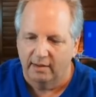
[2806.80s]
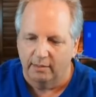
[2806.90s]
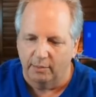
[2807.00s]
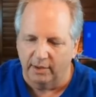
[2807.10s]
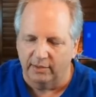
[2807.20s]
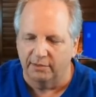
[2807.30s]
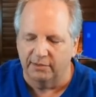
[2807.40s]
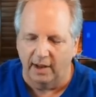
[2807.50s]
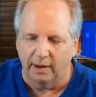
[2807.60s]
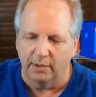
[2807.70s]
What is a
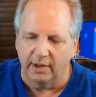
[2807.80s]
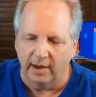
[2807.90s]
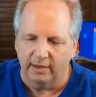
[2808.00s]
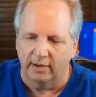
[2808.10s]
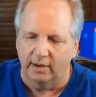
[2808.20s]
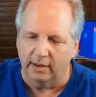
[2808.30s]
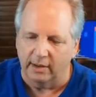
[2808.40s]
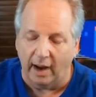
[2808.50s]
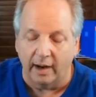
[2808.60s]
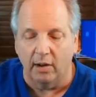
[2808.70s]
flag with an X on it?
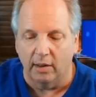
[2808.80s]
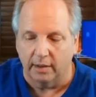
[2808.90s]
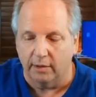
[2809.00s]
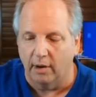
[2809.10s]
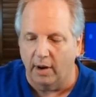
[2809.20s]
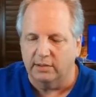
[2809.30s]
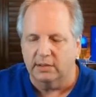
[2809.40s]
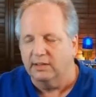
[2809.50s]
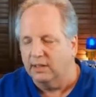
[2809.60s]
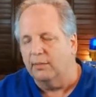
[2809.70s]
I call it a cross
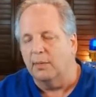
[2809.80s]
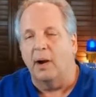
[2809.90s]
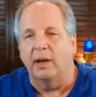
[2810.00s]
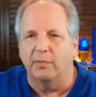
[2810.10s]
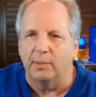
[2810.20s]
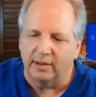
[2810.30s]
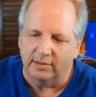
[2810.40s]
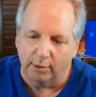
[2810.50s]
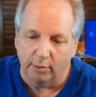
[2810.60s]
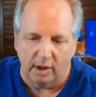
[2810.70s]
because that reminds me it's a
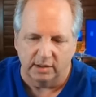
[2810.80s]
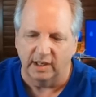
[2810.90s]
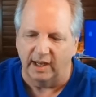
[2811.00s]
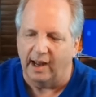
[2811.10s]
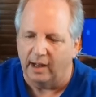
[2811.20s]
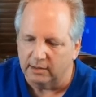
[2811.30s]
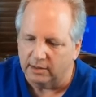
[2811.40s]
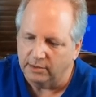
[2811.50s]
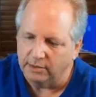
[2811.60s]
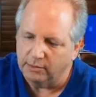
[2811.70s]
crossing
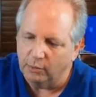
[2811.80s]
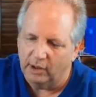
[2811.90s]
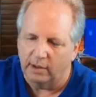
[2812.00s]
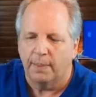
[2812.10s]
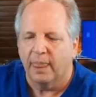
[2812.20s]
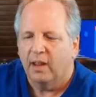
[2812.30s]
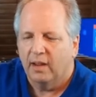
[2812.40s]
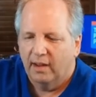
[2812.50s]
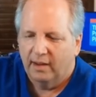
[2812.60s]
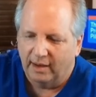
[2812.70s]
altitude. Well,
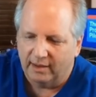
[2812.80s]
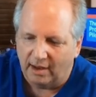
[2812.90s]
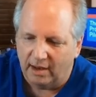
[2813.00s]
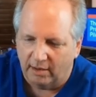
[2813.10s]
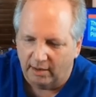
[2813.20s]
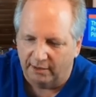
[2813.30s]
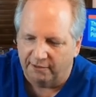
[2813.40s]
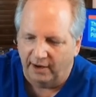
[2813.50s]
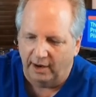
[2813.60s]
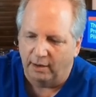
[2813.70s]
it's kind of hard to
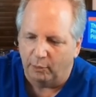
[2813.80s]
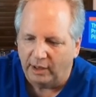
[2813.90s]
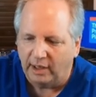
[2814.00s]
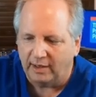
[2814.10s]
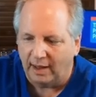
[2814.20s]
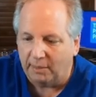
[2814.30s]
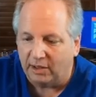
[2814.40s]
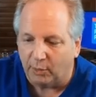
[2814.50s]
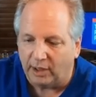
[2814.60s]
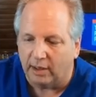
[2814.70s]
find. That means
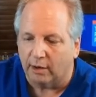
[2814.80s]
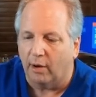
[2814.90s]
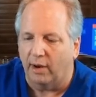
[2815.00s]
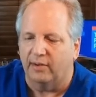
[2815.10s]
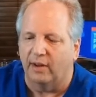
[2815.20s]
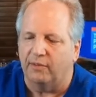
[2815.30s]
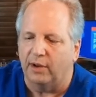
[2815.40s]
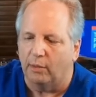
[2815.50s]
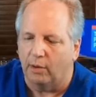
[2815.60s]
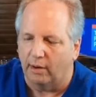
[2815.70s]
we need to cross that
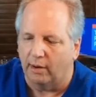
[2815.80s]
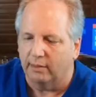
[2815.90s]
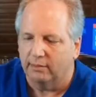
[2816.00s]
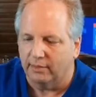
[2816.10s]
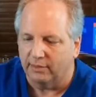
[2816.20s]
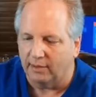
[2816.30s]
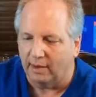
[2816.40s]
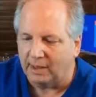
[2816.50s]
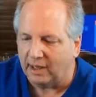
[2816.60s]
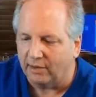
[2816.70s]
VOR. There's an
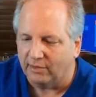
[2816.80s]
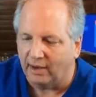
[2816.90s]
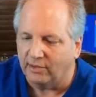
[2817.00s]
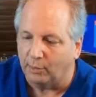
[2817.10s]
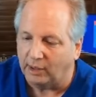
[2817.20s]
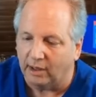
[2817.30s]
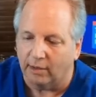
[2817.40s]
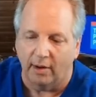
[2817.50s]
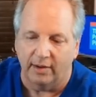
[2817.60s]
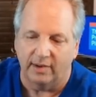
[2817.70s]
MEA change, and we need to
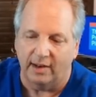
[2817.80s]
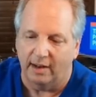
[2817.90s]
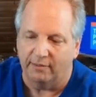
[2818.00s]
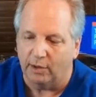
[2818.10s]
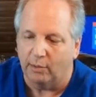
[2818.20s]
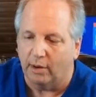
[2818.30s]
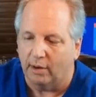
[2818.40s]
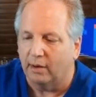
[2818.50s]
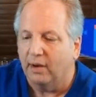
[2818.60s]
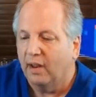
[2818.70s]
cross that
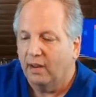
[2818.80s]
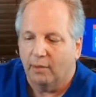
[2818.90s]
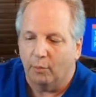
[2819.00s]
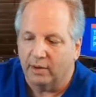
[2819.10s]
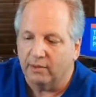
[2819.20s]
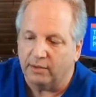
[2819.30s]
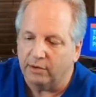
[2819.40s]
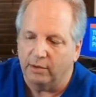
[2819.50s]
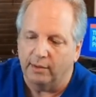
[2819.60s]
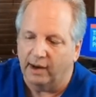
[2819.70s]
VOR one of the
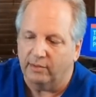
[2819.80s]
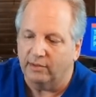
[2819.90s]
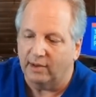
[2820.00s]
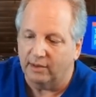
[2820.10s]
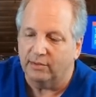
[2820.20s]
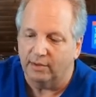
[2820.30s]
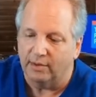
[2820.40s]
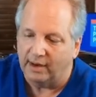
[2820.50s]
two directions at a certain